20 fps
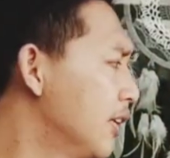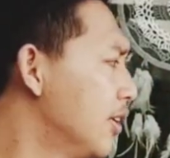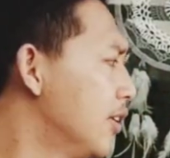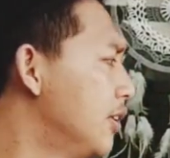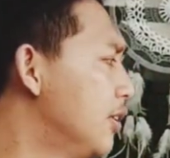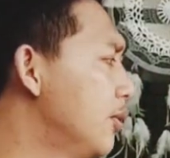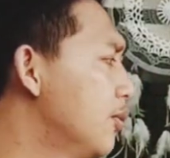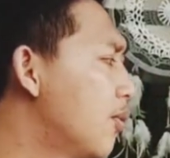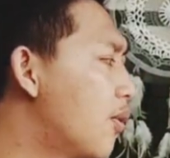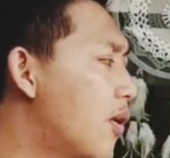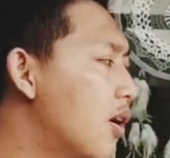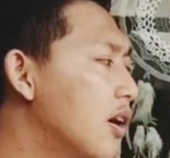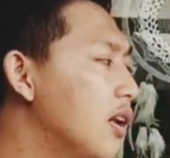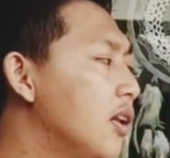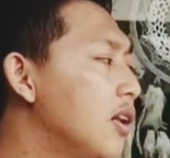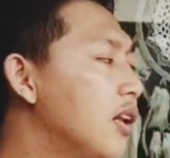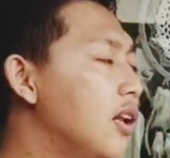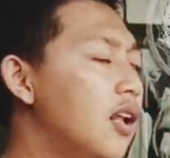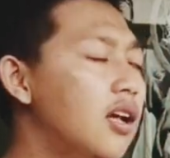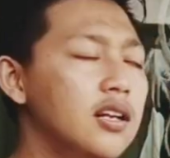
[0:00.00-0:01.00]
You are a
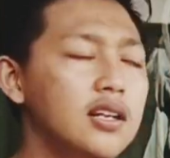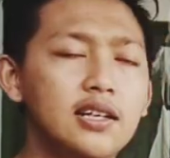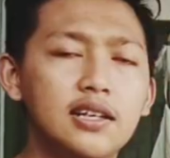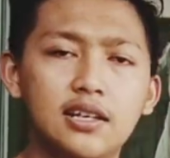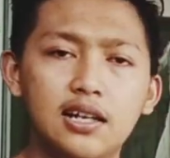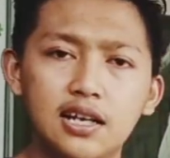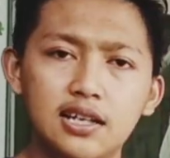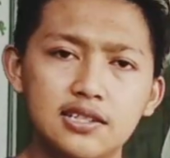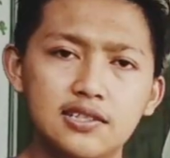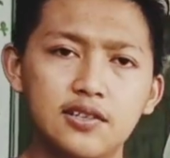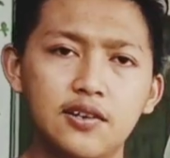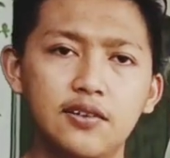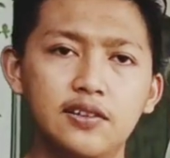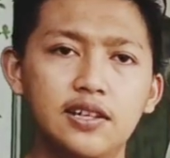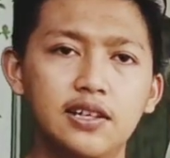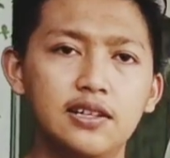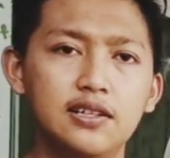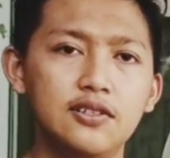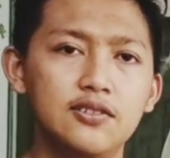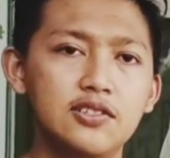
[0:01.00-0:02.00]
lot nicer
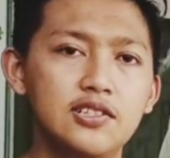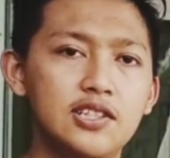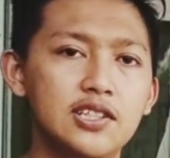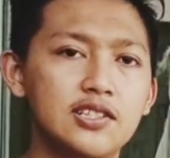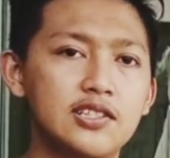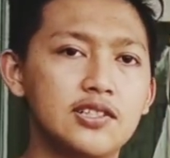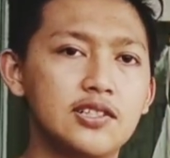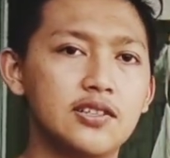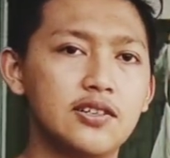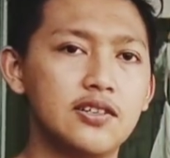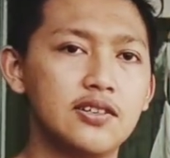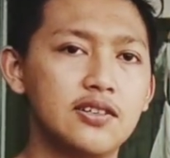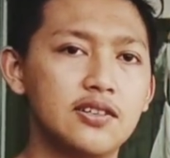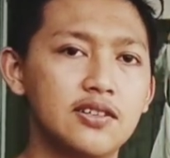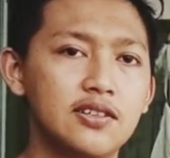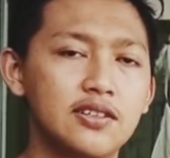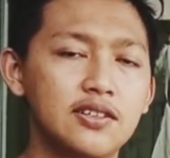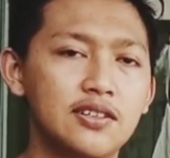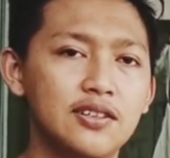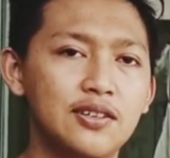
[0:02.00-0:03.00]
than your sister.
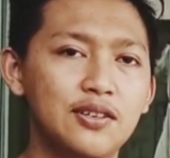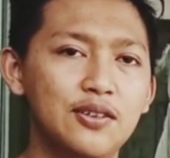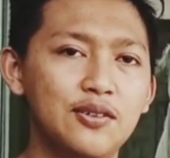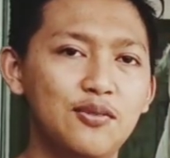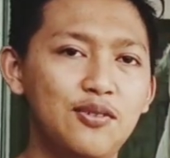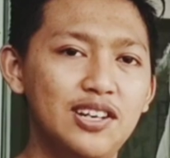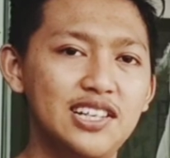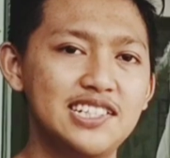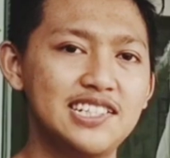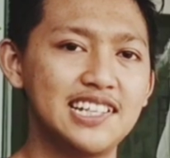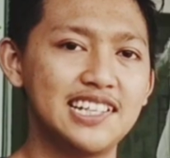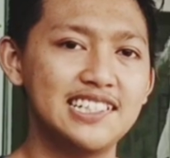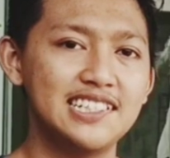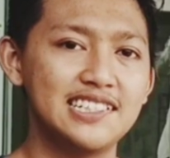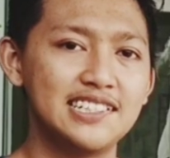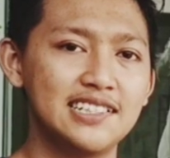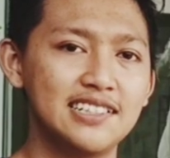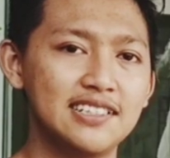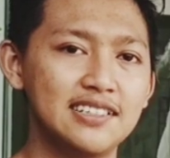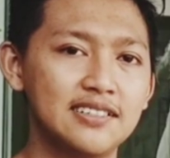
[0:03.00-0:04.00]
What is this?
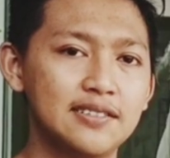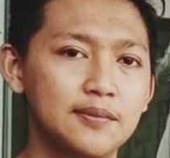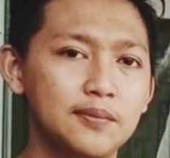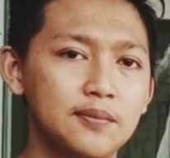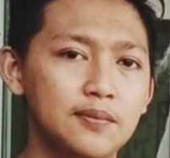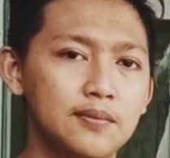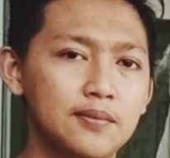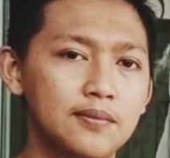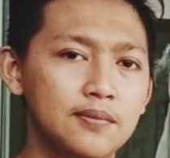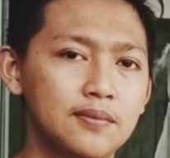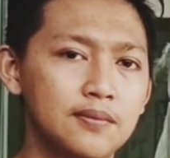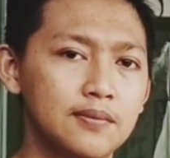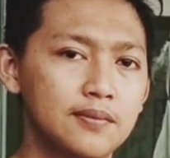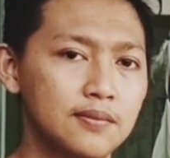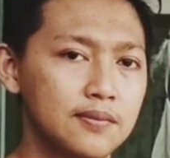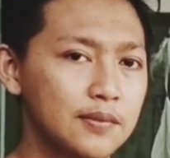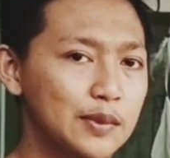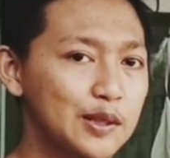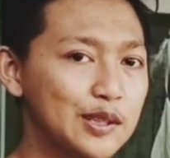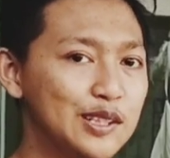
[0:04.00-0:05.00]

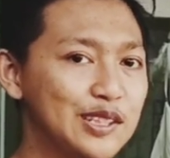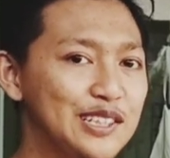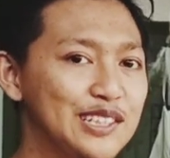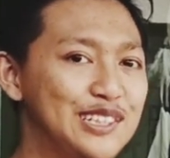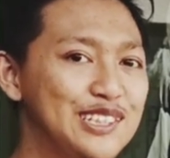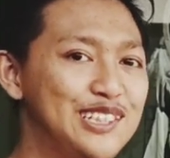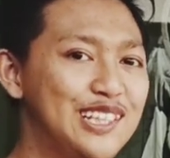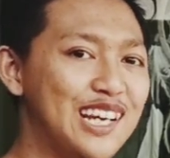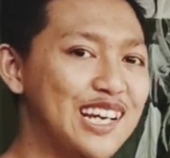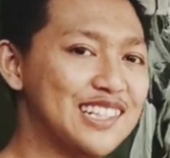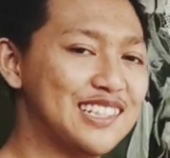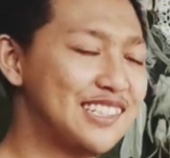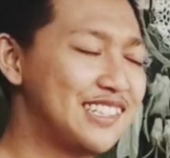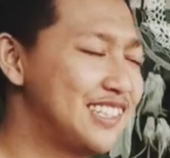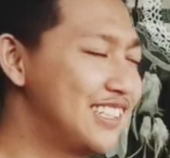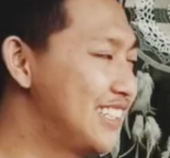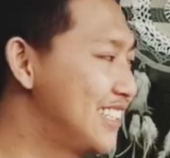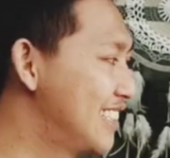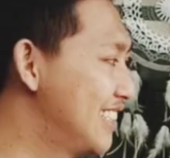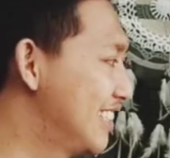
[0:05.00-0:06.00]

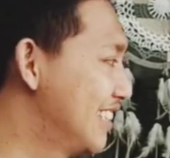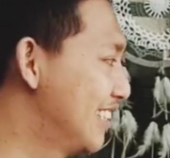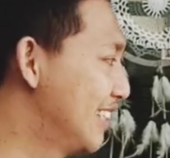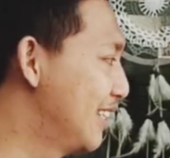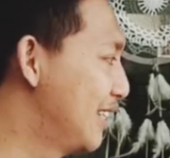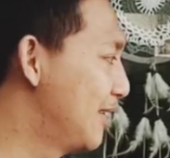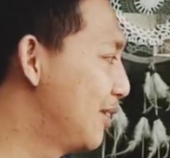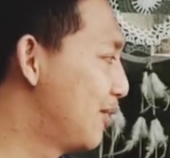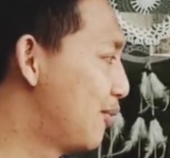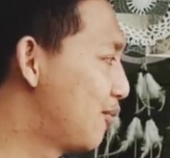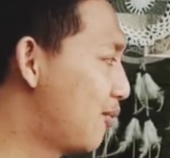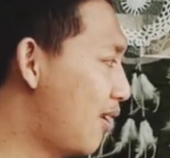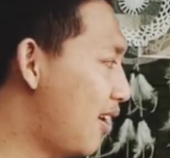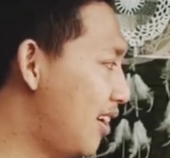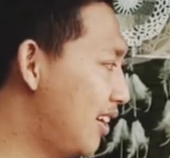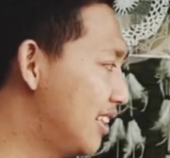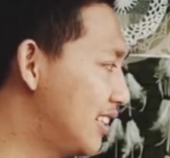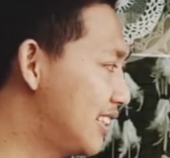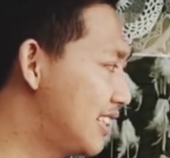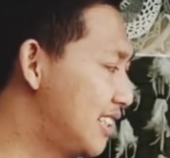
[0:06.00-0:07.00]
Yes,
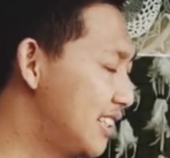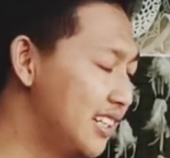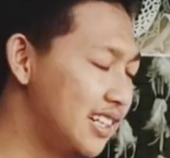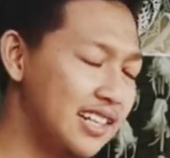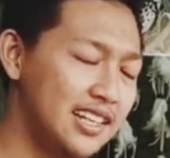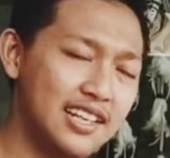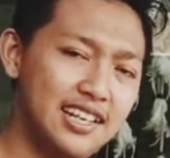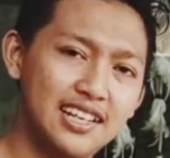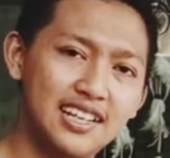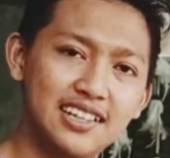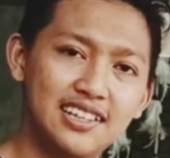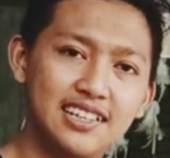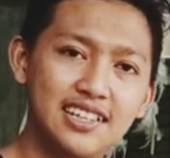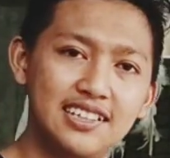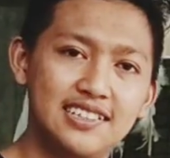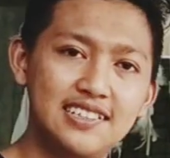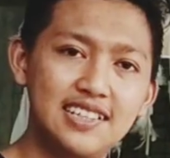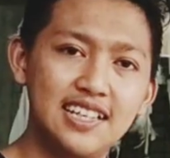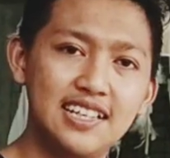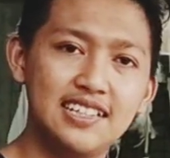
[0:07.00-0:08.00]
right.
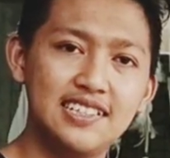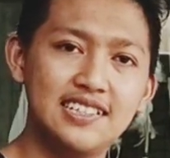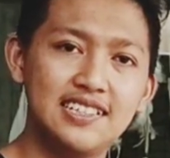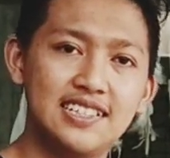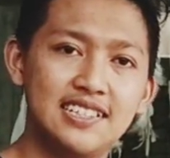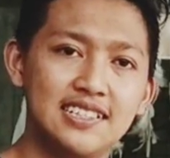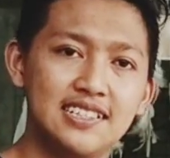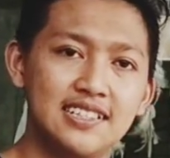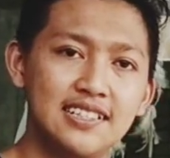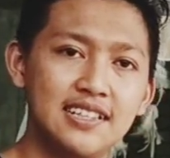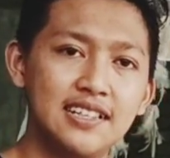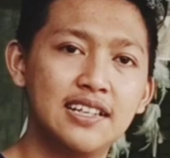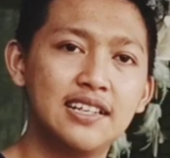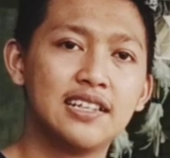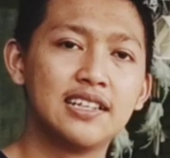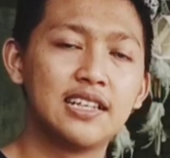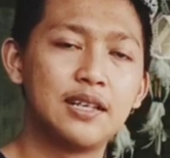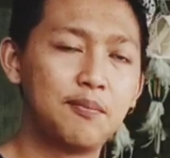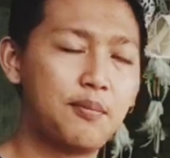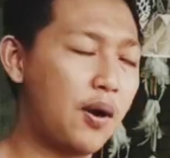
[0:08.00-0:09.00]
This is
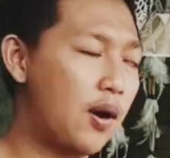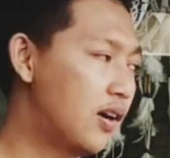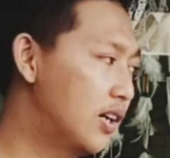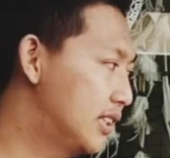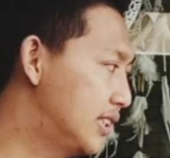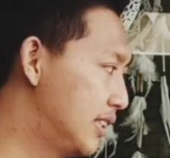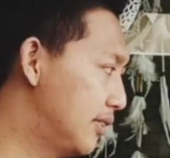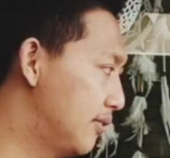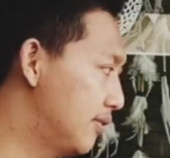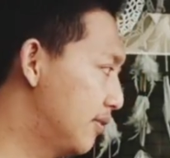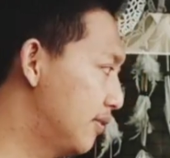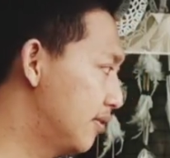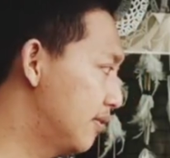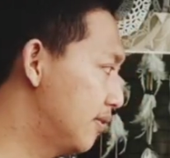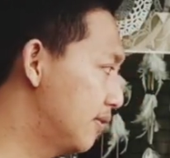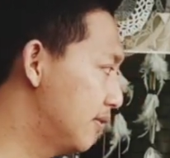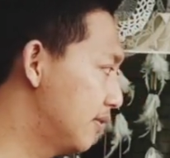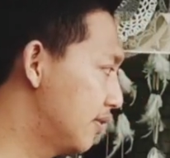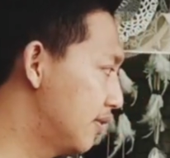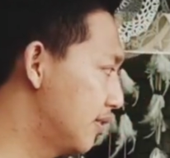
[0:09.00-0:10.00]
comparative.
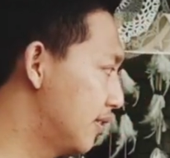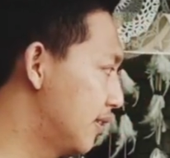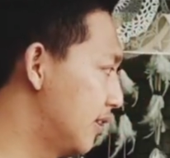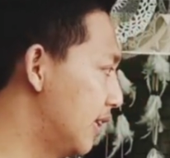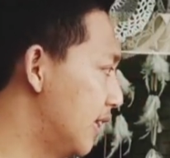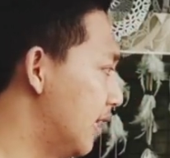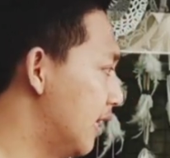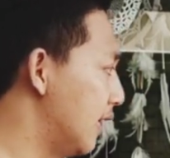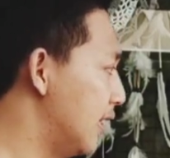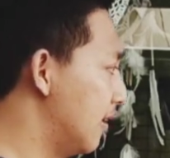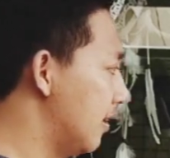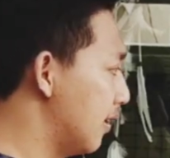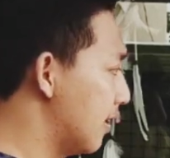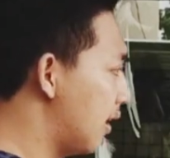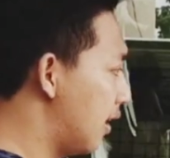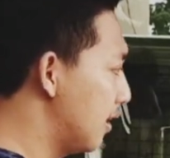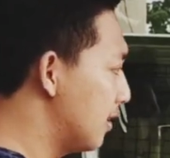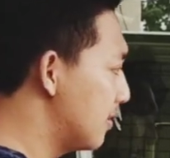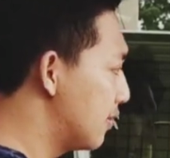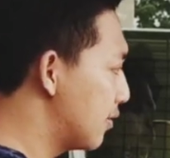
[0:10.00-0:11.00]

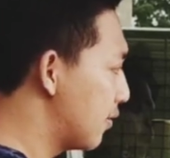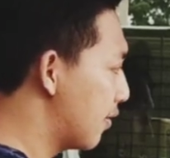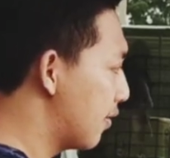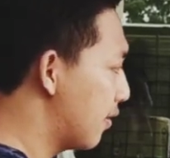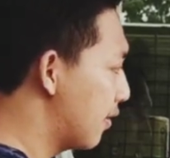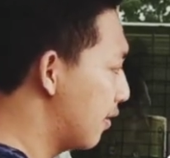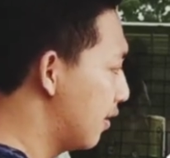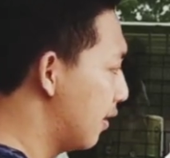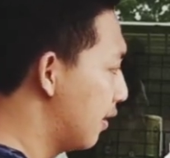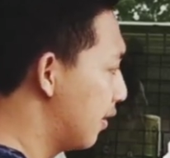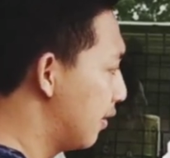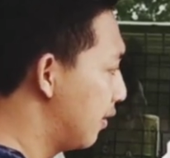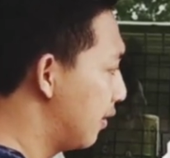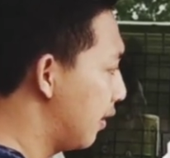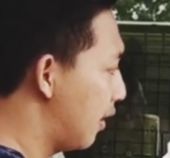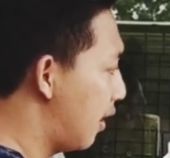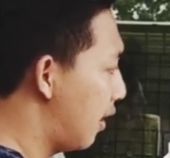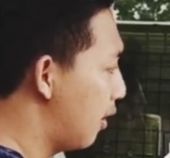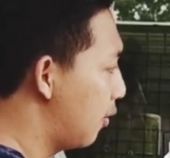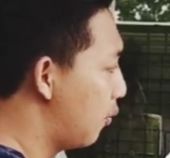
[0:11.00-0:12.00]
Nicer. The
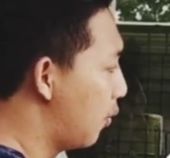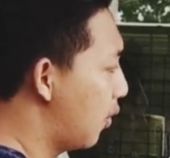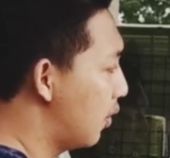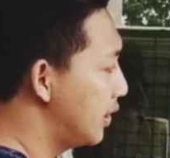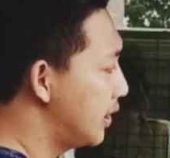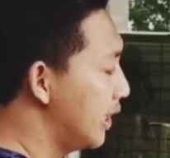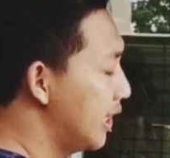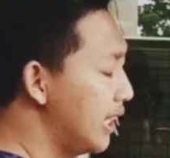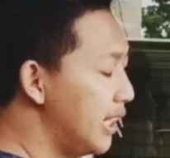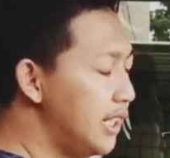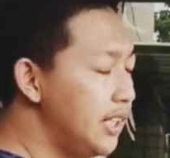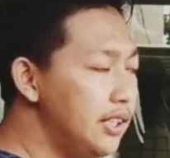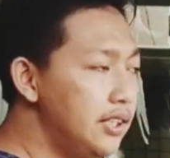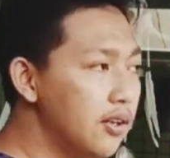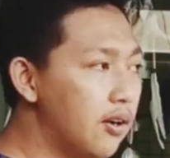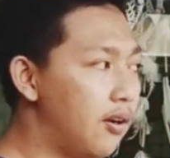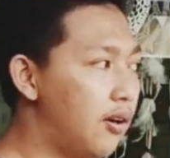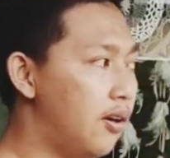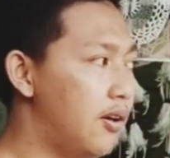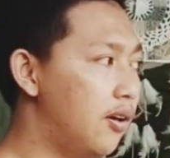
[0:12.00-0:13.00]
word
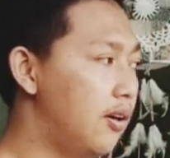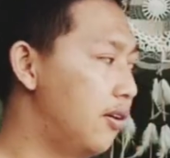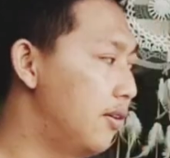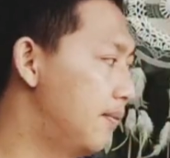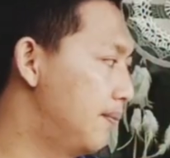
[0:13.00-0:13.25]
er.